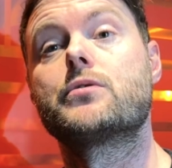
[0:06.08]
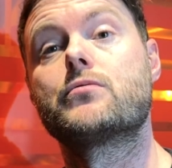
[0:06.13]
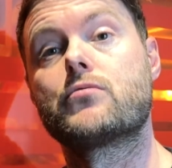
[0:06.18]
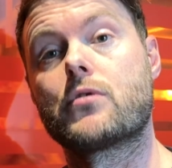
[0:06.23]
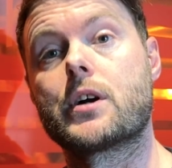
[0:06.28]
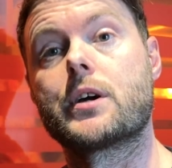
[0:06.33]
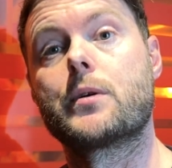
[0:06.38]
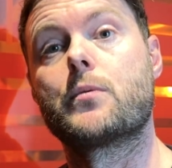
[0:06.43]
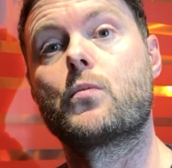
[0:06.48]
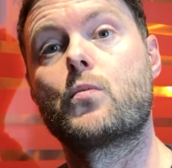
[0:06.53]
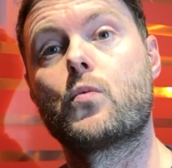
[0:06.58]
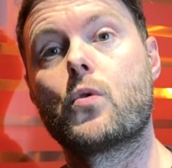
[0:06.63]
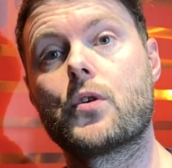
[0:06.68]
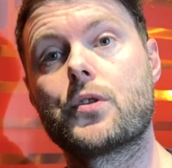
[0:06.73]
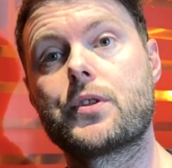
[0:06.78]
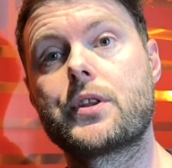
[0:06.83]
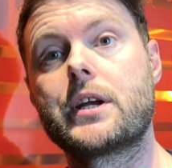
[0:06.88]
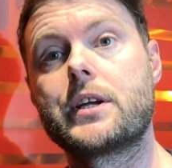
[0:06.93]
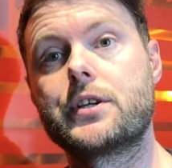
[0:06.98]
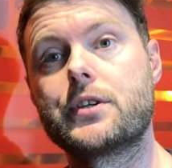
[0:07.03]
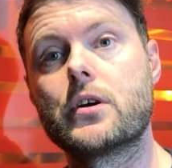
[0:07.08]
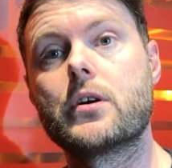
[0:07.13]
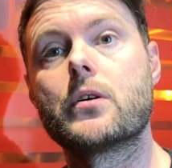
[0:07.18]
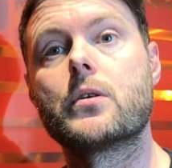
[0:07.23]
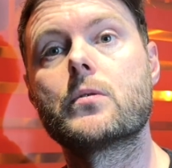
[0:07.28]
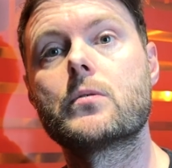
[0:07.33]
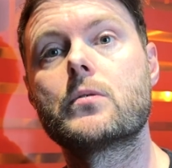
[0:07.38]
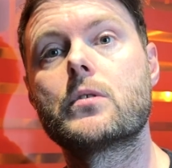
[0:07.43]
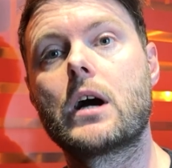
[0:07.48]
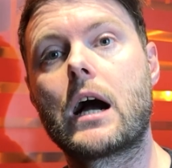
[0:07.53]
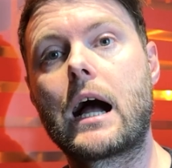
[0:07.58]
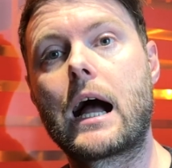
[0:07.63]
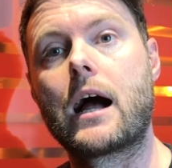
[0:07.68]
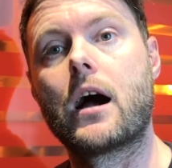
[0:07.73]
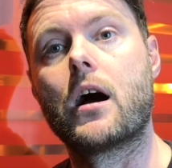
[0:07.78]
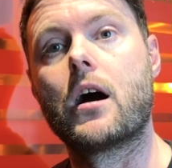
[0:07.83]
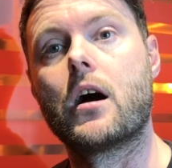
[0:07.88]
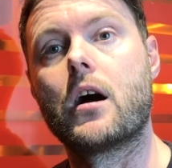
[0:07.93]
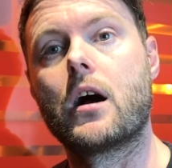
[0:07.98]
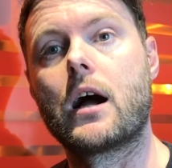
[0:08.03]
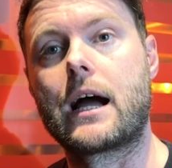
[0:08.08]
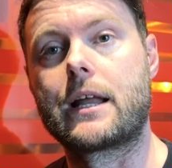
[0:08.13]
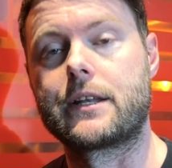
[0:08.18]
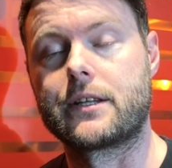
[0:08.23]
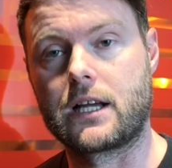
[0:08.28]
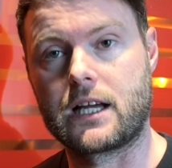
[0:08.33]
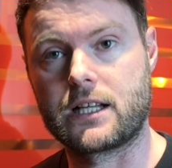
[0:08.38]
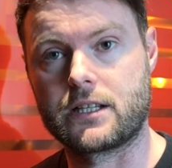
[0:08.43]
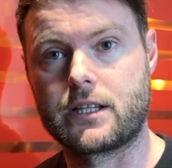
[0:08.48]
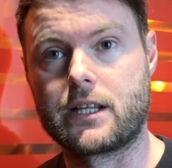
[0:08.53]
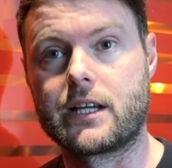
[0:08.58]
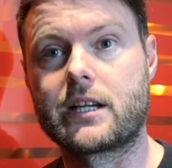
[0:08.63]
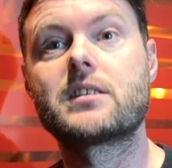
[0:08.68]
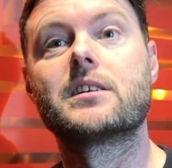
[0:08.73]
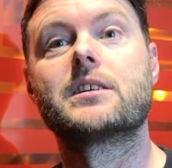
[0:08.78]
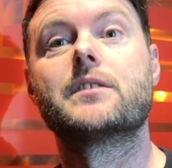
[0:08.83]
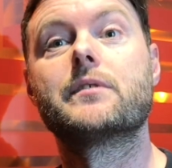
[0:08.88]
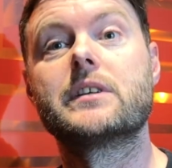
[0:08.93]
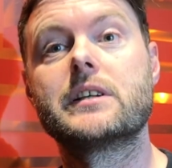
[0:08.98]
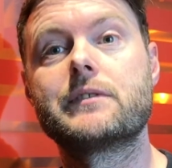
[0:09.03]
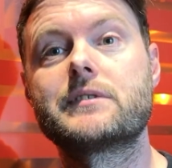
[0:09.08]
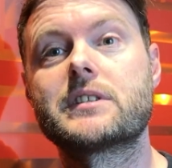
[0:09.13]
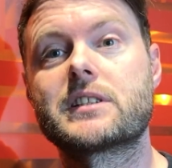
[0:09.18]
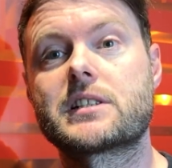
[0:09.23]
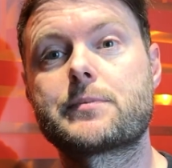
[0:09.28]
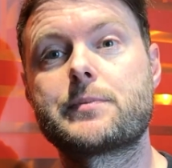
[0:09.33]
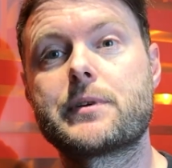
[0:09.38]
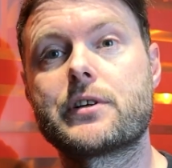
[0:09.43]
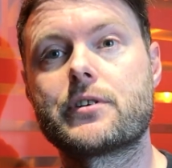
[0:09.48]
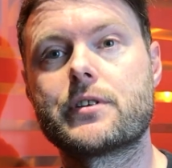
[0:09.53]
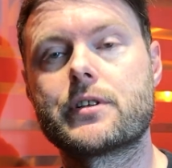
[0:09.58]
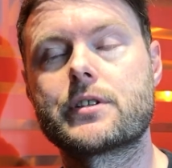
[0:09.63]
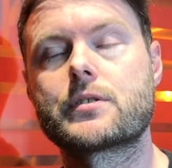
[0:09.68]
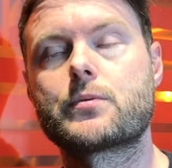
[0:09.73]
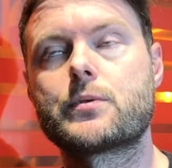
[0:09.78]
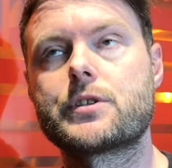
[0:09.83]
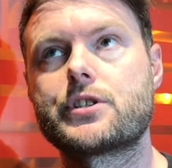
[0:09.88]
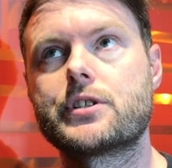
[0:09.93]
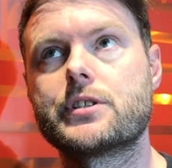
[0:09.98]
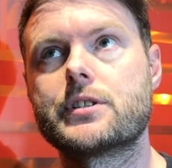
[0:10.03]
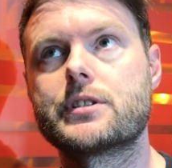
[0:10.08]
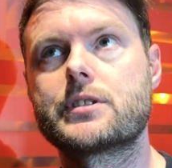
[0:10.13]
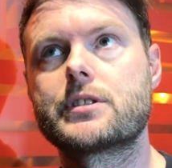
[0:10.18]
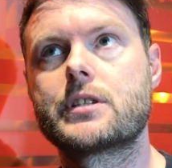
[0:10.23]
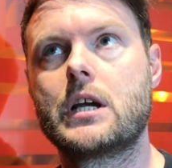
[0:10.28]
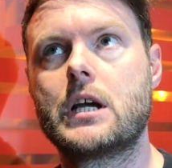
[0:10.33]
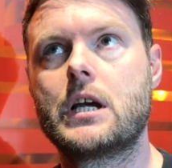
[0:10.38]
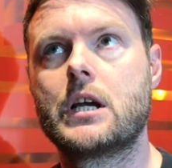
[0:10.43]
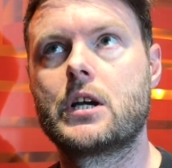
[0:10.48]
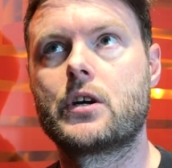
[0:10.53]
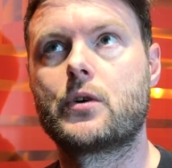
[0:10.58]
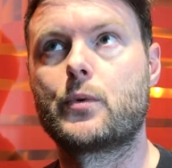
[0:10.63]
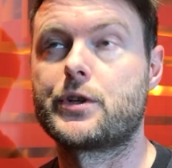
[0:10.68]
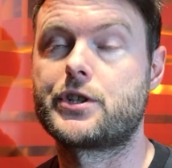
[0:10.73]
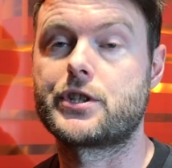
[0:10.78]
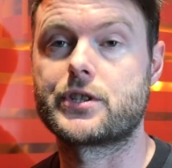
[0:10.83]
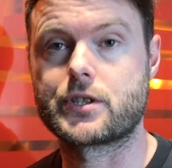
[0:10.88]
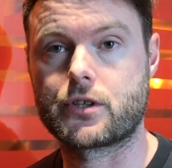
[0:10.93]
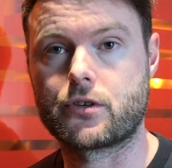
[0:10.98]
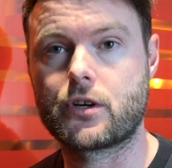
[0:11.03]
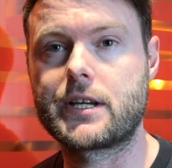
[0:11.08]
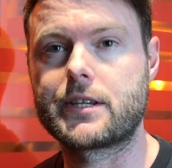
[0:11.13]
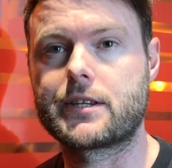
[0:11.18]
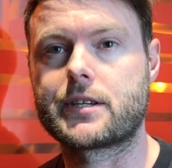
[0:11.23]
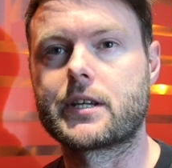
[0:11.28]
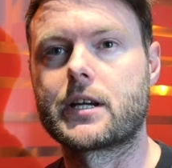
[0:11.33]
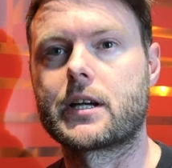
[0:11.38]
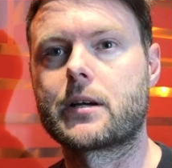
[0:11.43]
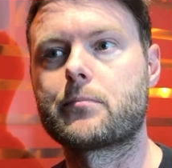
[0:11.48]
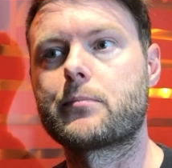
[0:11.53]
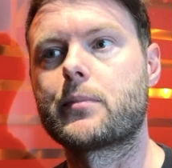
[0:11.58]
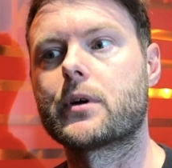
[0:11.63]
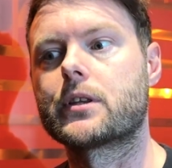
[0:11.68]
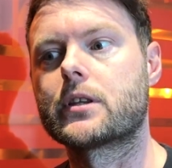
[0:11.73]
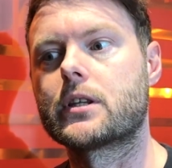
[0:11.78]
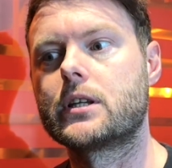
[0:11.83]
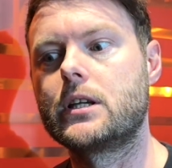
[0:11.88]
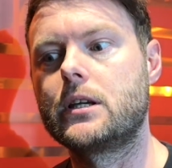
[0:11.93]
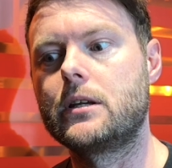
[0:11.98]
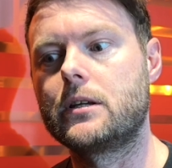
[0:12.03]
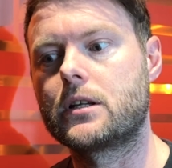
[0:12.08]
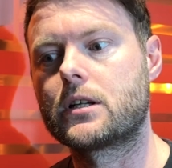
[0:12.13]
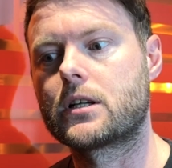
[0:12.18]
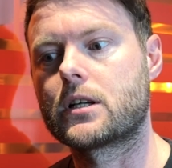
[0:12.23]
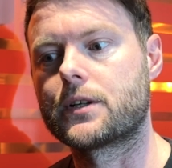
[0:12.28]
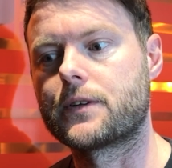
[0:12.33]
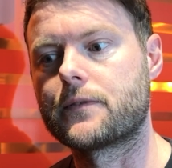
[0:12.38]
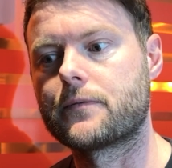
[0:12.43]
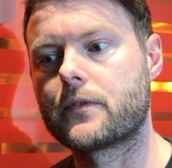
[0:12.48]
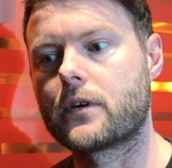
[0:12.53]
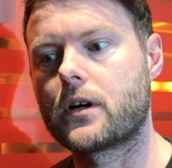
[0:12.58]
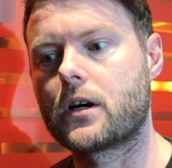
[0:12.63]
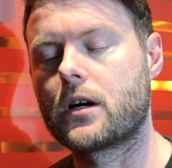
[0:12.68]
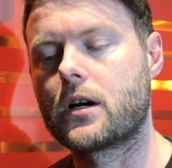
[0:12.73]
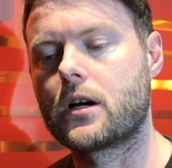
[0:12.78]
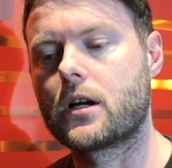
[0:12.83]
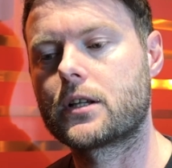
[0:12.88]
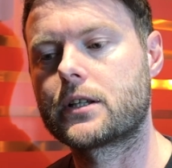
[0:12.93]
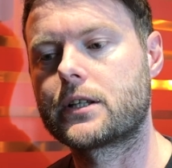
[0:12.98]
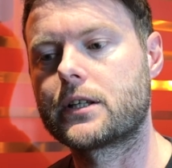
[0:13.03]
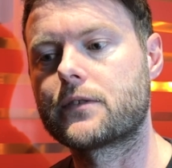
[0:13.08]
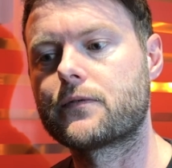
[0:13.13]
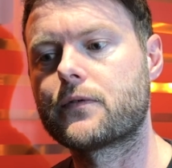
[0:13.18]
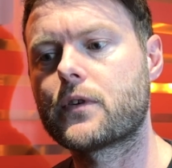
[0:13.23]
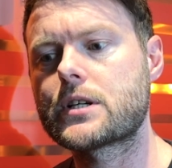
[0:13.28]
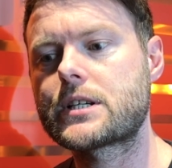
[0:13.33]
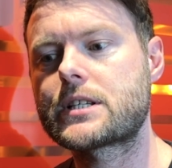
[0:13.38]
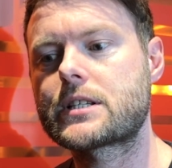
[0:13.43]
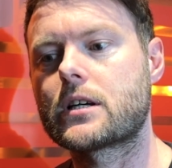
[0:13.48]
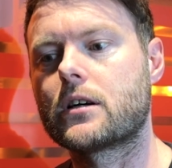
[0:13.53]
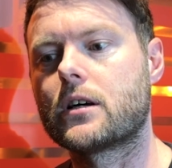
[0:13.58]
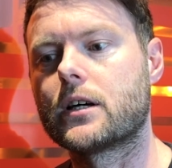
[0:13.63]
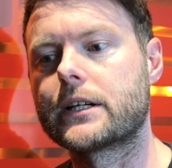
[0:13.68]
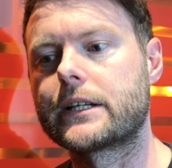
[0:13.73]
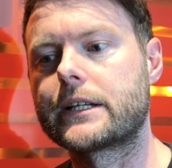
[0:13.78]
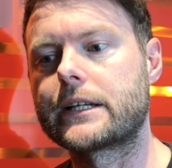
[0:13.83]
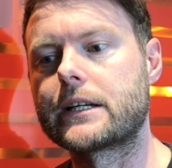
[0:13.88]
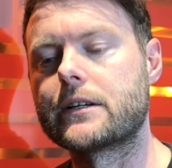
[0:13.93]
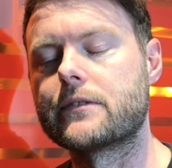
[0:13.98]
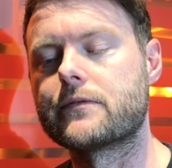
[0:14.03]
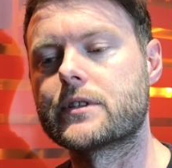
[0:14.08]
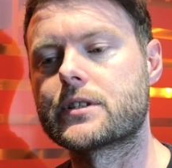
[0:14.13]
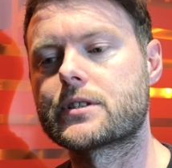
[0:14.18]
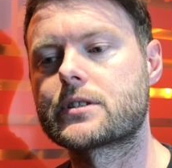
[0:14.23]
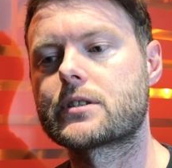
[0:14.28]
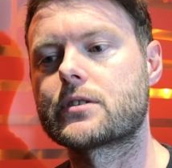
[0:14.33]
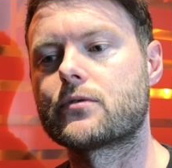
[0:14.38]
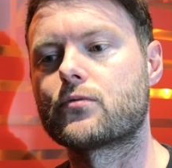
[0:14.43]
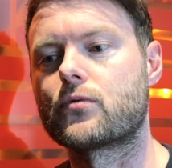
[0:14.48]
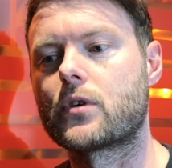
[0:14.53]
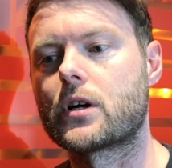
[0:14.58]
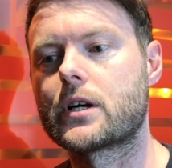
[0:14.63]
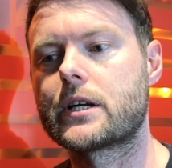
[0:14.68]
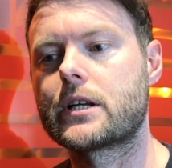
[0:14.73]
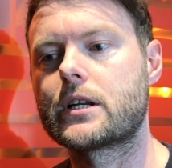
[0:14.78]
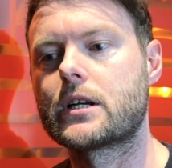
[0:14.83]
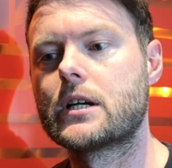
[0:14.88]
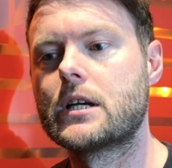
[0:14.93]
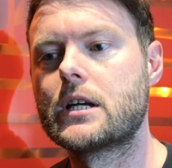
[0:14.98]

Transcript: write what they know and their kind of lived experience, which is a great thing. But the advice that I'd give is to write